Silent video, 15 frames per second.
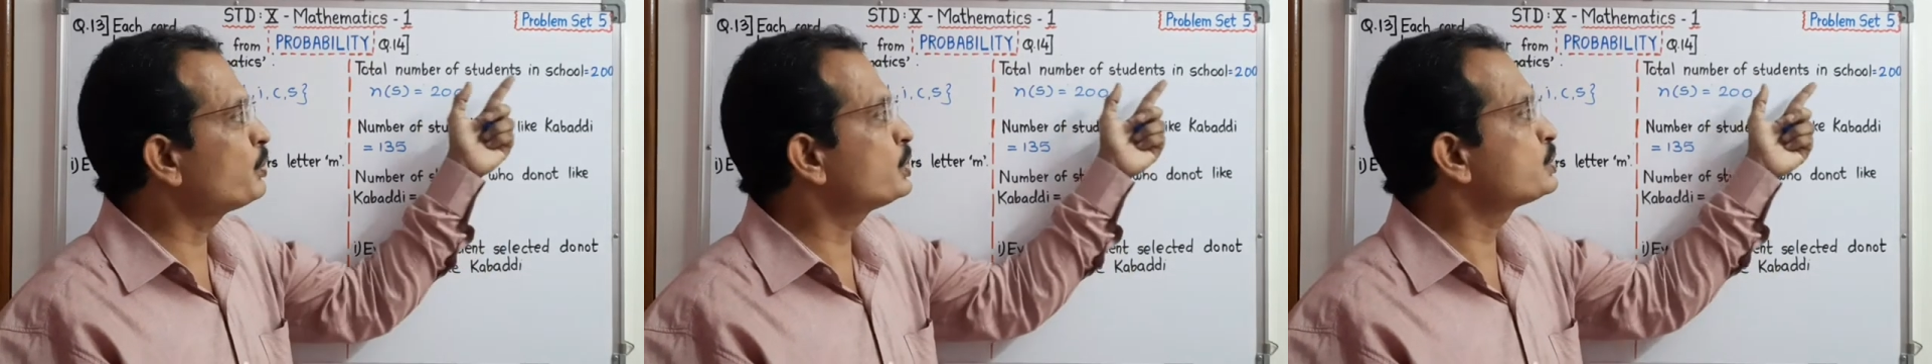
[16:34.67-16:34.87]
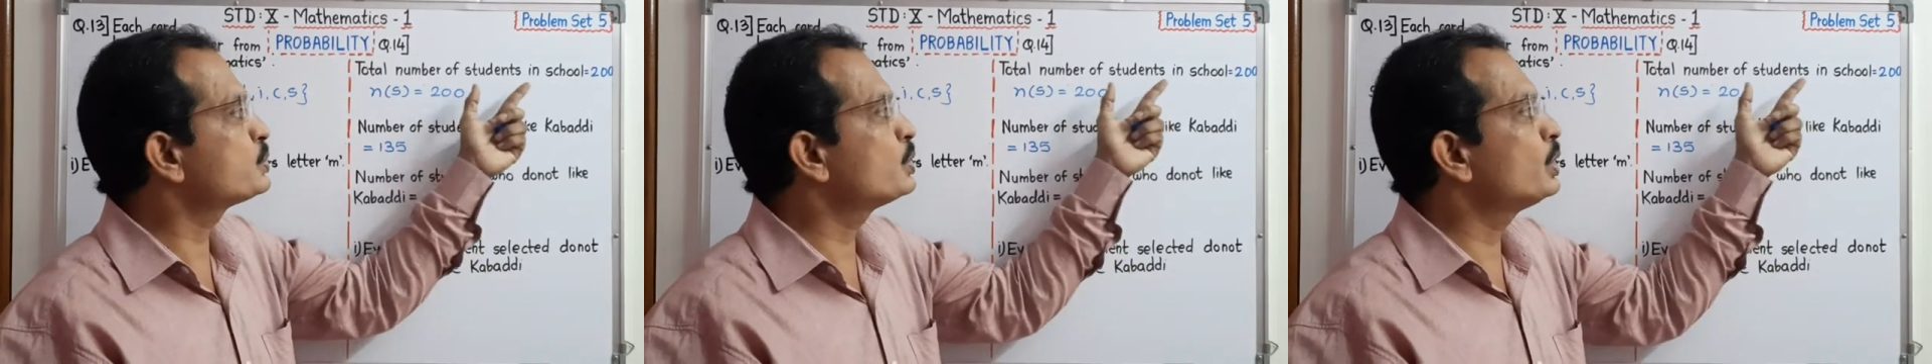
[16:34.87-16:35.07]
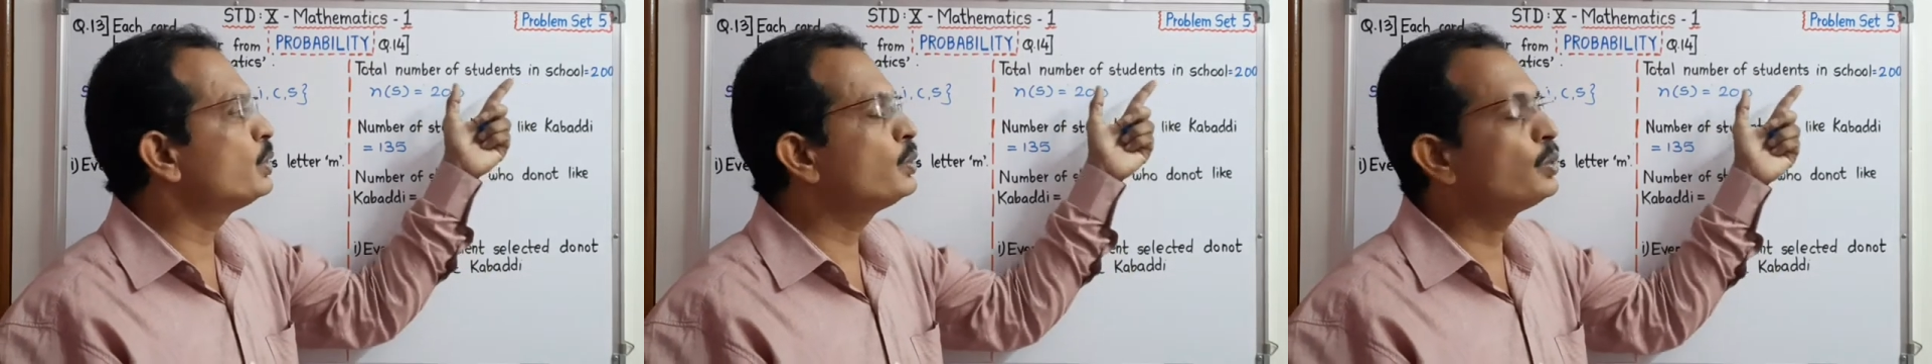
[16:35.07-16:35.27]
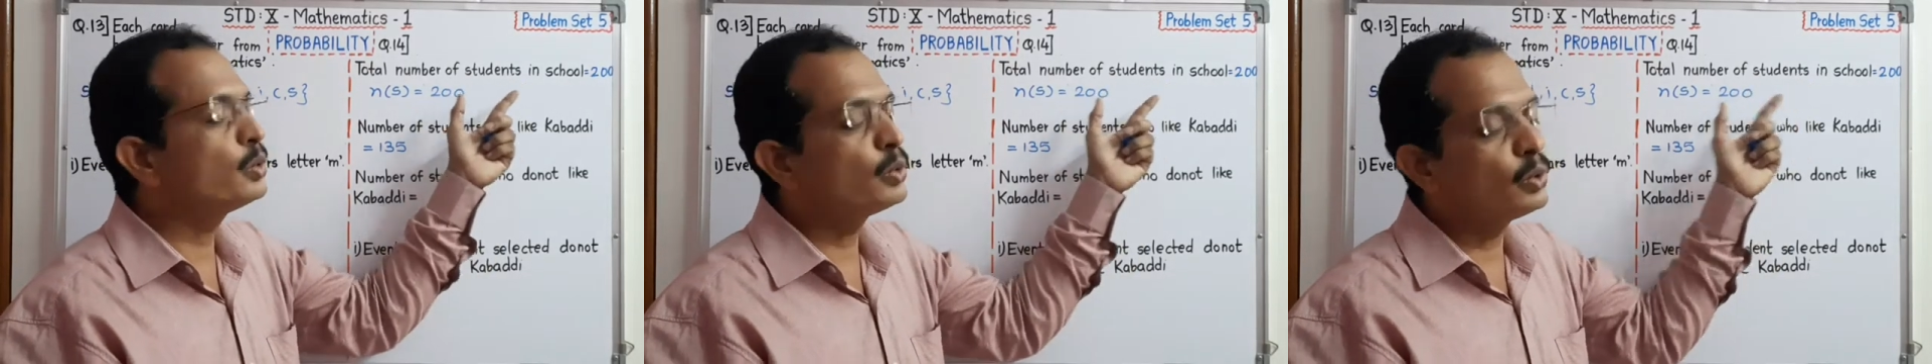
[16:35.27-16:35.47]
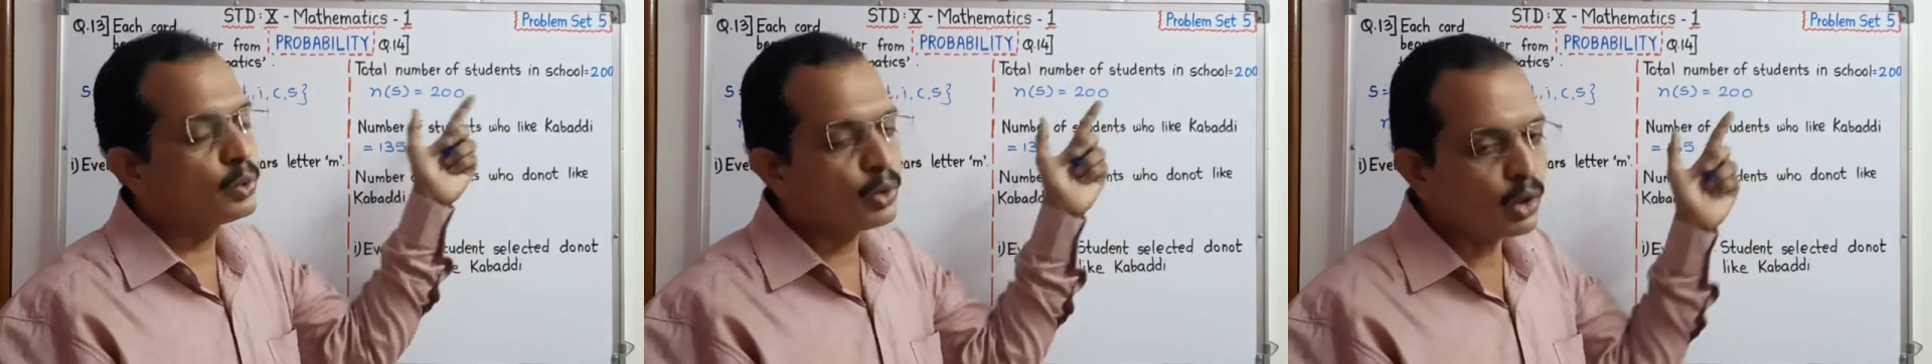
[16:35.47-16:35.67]
a student who
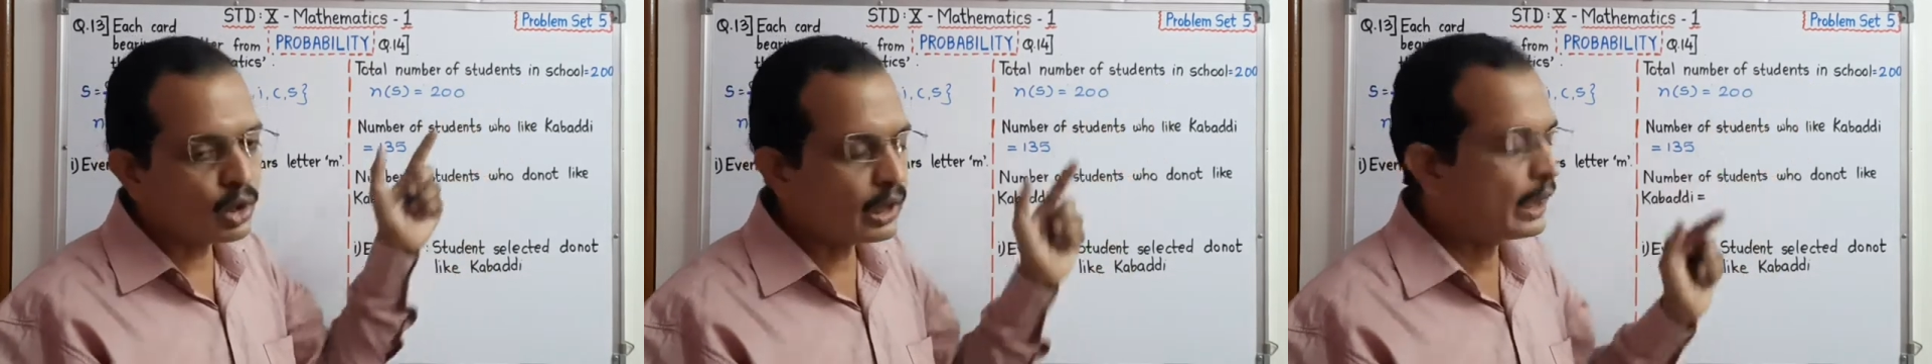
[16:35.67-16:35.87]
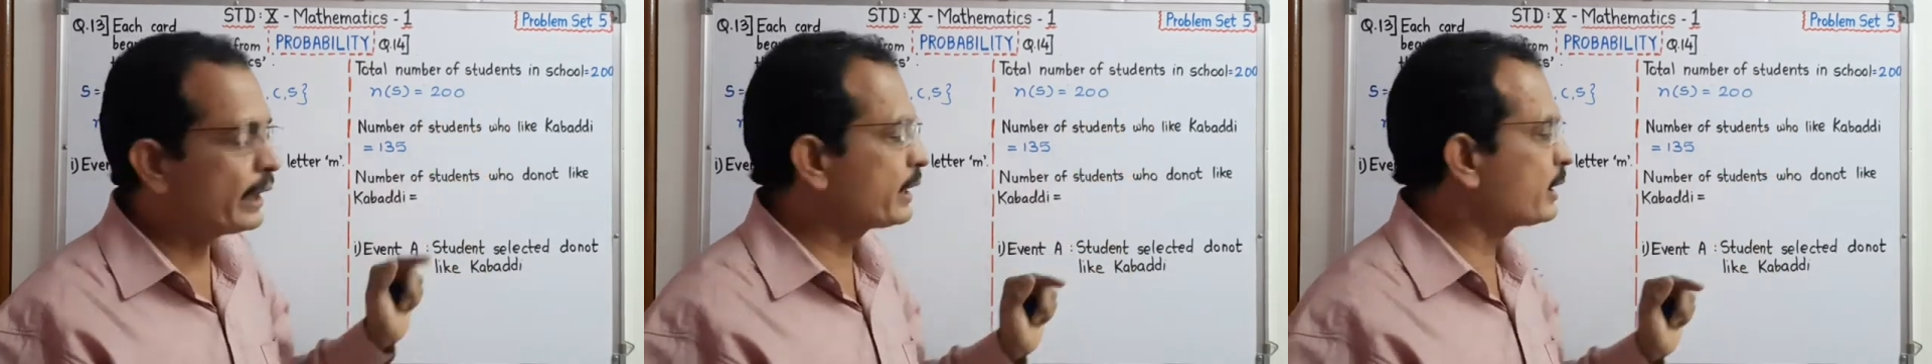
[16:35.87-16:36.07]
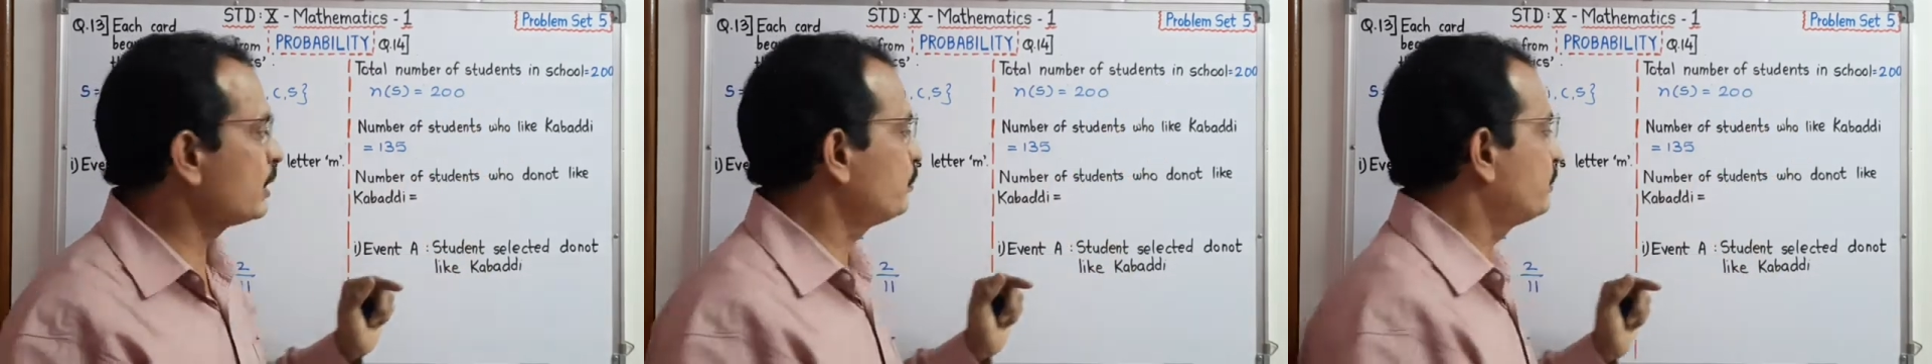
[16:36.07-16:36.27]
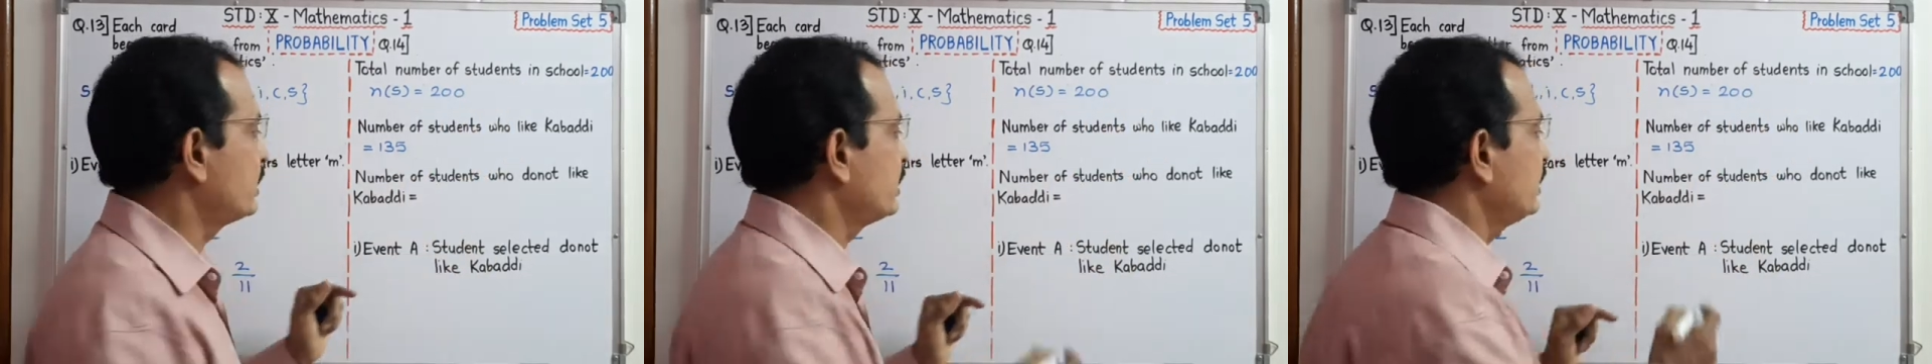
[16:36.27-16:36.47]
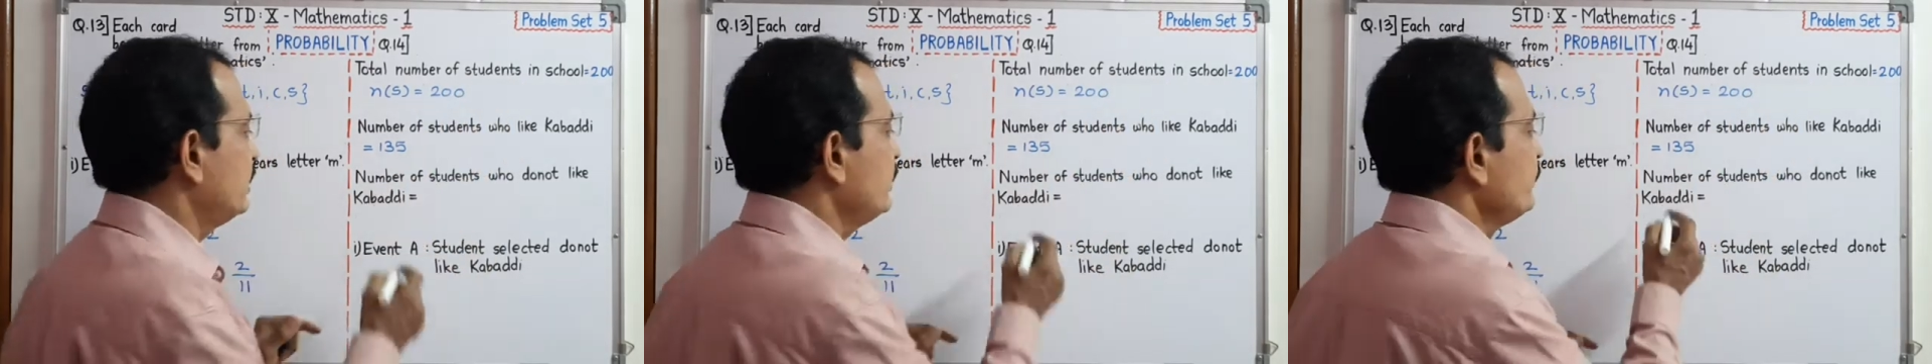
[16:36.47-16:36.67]
do not like
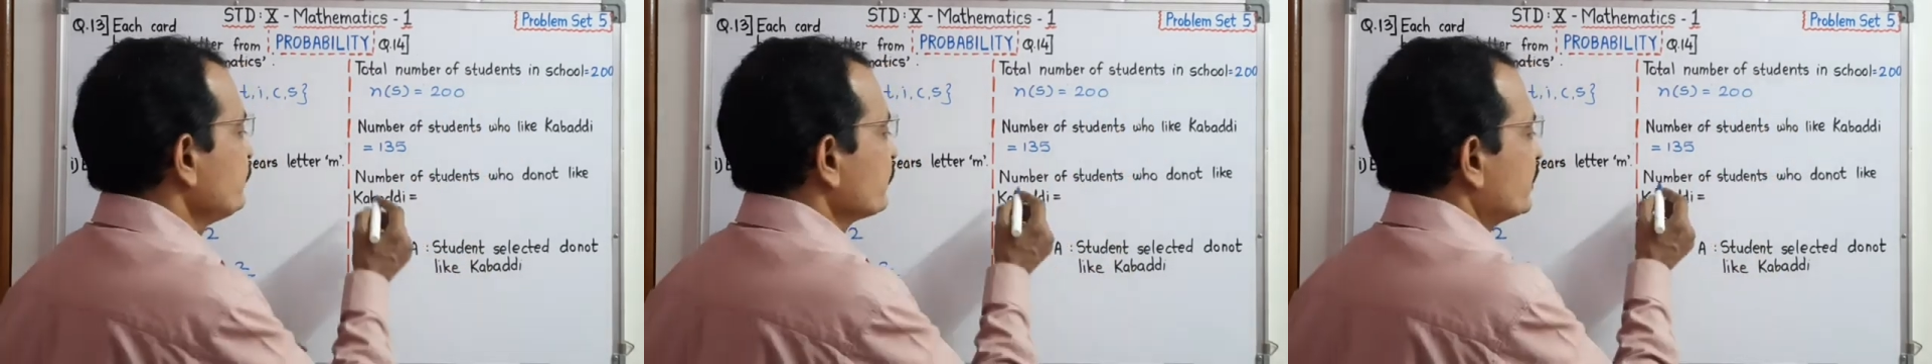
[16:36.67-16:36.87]
kabaddi.